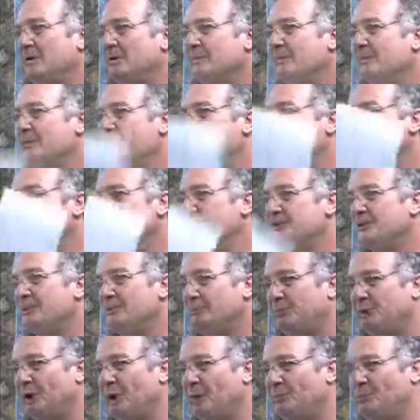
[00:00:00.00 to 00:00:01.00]
But this is
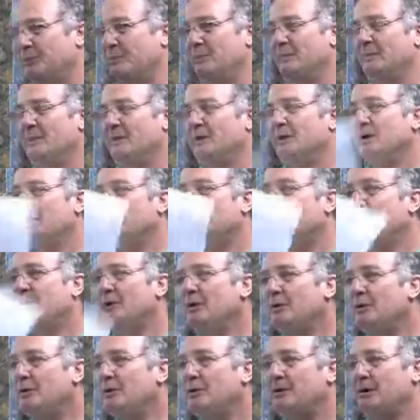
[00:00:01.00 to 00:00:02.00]
the problem.
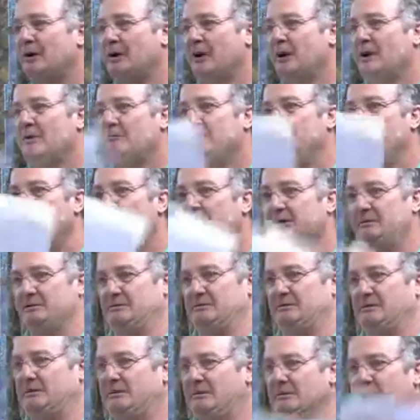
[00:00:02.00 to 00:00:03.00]
You have
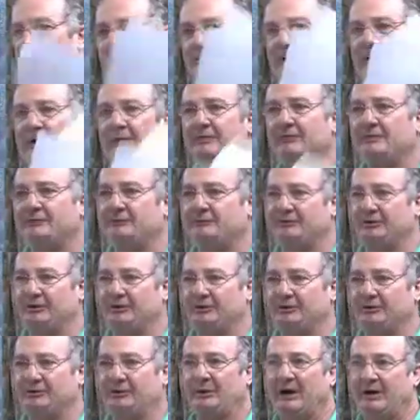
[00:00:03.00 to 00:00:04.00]
not read the
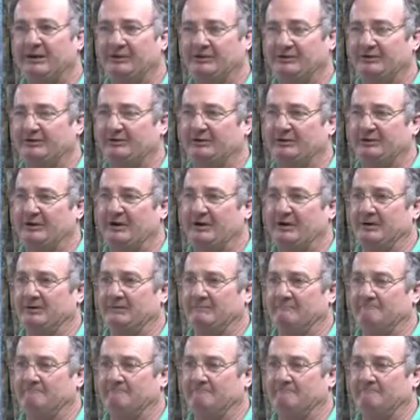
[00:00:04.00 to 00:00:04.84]
Forest Practices Code.